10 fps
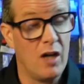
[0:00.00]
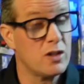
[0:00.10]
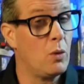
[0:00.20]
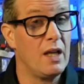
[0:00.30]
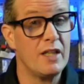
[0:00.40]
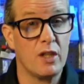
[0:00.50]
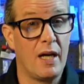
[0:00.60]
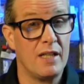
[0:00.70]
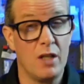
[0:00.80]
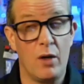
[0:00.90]
I also want to
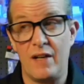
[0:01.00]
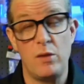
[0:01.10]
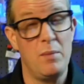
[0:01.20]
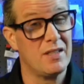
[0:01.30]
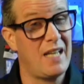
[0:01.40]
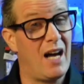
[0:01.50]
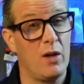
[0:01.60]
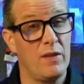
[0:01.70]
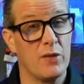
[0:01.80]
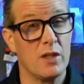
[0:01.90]
let you guys know that if you missed
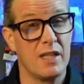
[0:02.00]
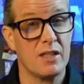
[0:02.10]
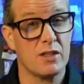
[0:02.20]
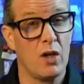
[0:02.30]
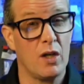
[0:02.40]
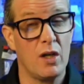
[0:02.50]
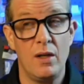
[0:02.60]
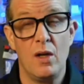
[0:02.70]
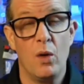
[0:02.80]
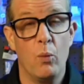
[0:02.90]
out on the first
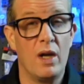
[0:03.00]
Kickstarter,